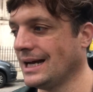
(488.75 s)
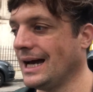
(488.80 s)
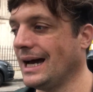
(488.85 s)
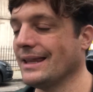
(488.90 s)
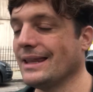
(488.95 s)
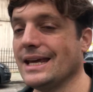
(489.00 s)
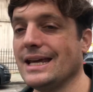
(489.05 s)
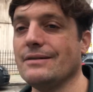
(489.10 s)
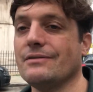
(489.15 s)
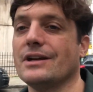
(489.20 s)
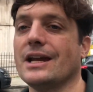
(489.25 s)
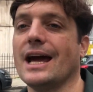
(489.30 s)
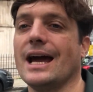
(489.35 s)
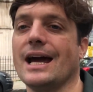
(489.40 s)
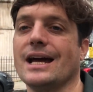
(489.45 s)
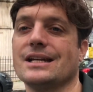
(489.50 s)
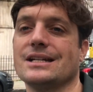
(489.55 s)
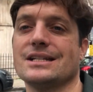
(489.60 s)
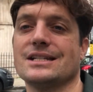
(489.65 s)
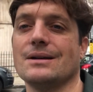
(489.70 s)
and they even
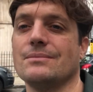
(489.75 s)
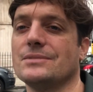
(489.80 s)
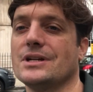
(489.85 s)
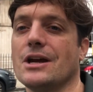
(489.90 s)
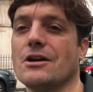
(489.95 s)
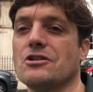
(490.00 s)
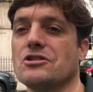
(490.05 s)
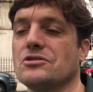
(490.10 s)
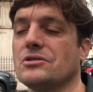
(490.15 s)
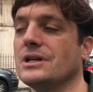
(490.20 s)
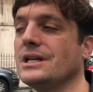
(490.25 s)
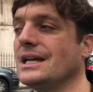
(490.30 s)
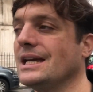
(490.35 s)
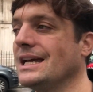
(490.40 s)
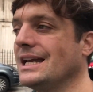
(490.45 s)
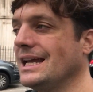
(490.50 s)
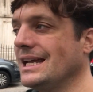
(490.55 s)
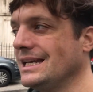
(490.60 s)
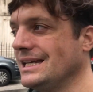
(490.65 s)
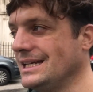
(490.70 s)
had some territory
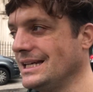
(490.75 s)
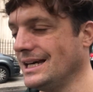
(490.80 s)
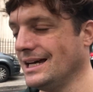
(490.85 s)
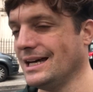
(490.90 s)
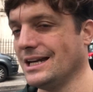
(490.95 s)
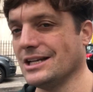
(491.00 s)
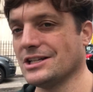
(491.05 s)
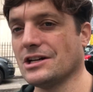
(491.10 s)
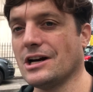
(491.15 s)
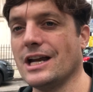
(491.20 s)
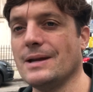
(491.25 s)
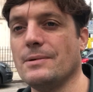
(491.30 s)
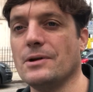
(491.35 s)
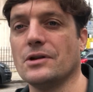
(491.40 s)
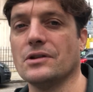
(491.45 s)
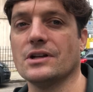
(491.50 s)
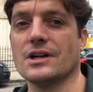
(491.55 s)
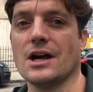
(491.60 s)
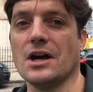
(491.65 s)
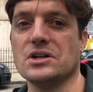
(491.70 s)
in India and a tiny bit
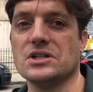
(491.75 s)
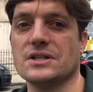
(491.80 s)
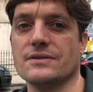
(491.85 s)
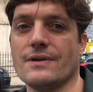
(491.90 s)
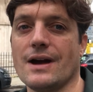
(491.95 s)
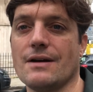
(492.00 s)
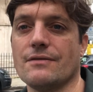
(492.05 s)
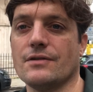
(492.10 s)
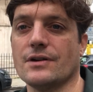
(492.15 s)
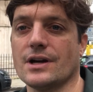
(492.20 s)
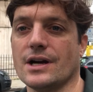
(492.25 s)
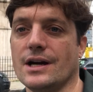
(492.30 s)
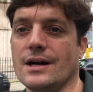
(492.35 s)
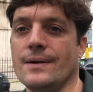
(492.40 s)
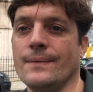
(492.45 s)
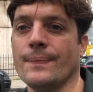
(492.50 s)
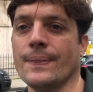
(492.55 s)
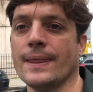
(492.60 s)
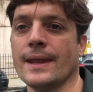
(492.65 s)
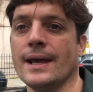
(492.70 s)
on the coast of Africa,